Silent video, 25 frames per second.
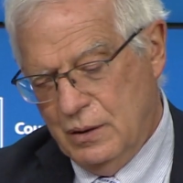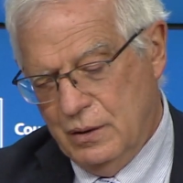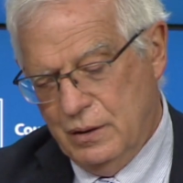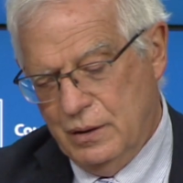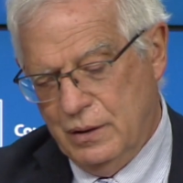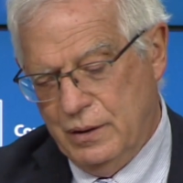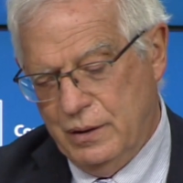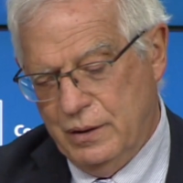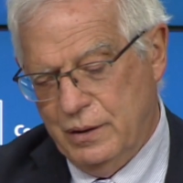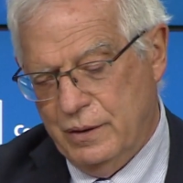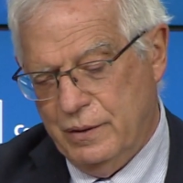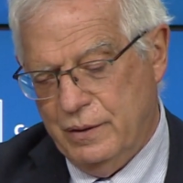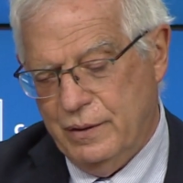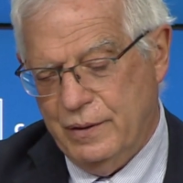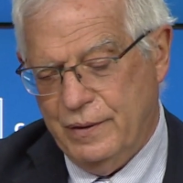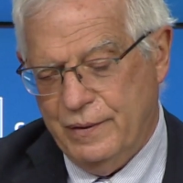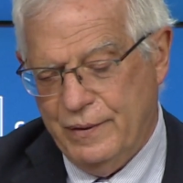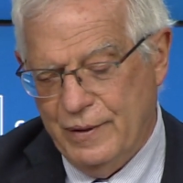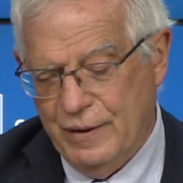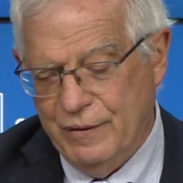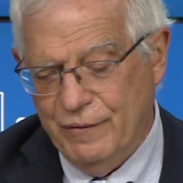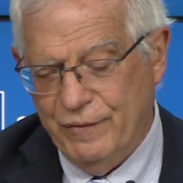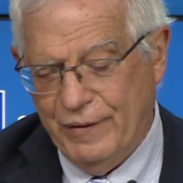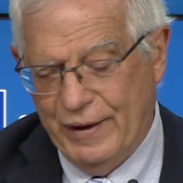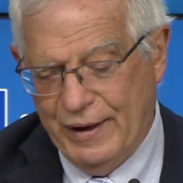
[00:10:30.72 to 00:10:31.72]
the
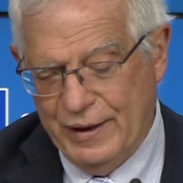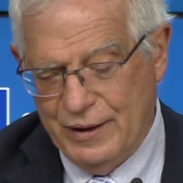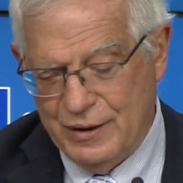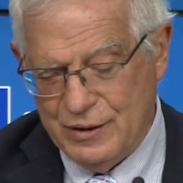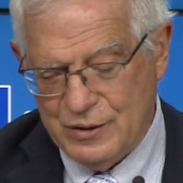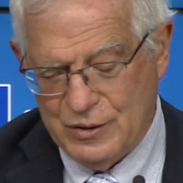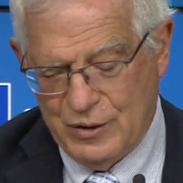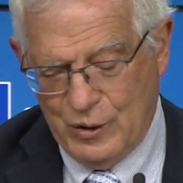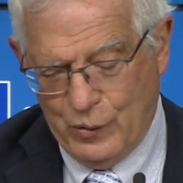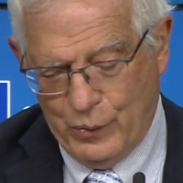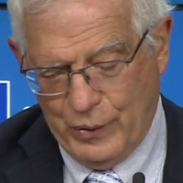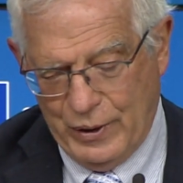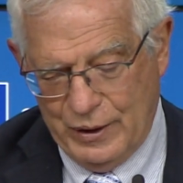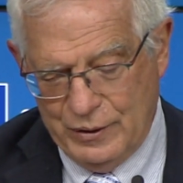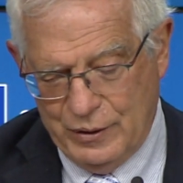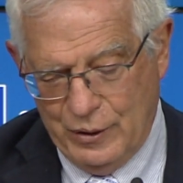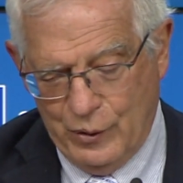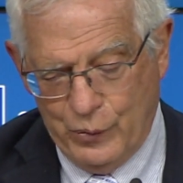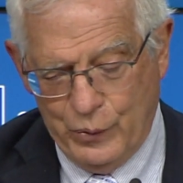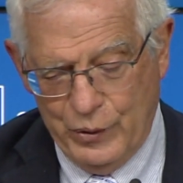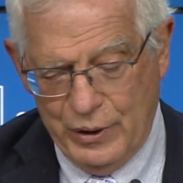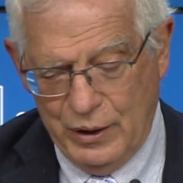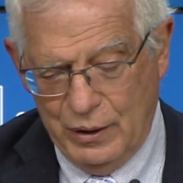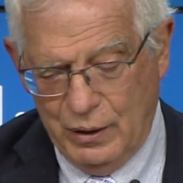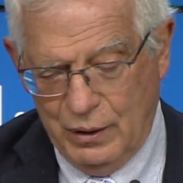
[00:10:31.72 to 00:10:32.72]
events the way they
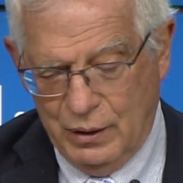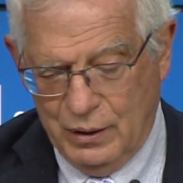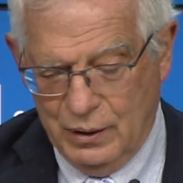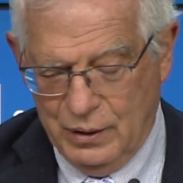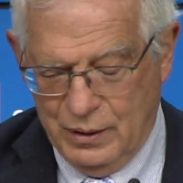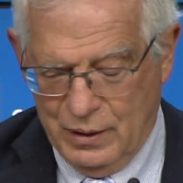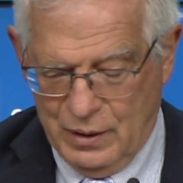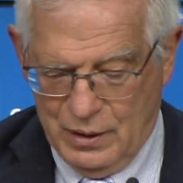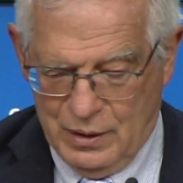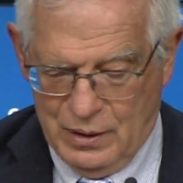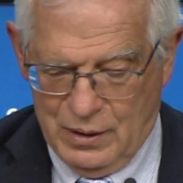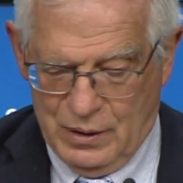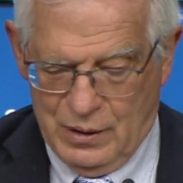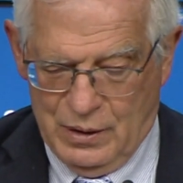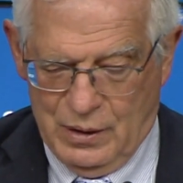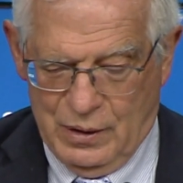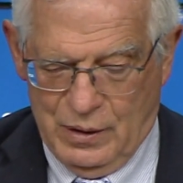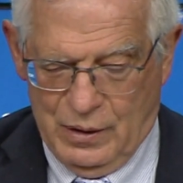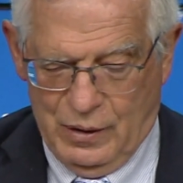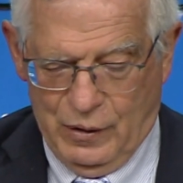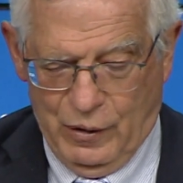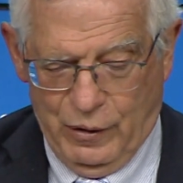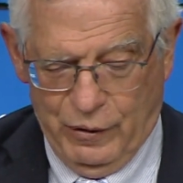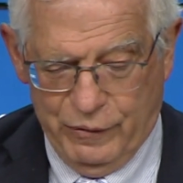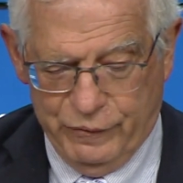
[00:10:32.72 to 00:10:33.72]
will
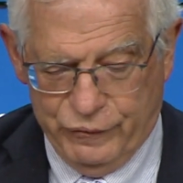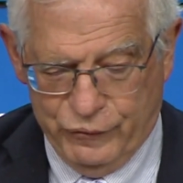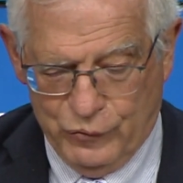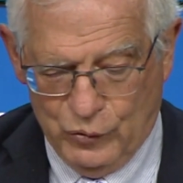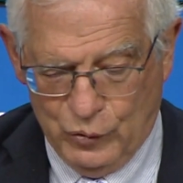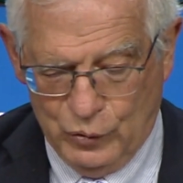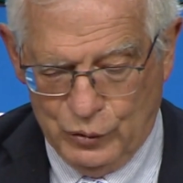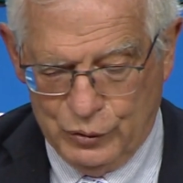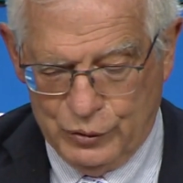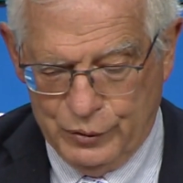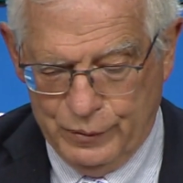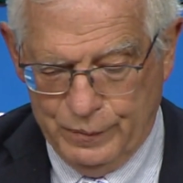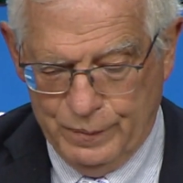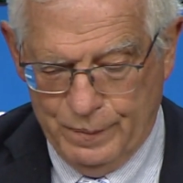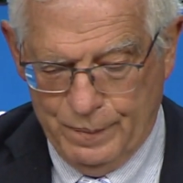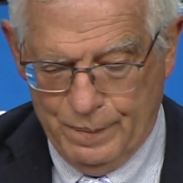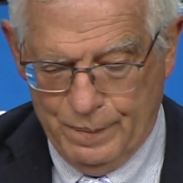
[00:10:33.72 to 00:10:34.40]
unfold.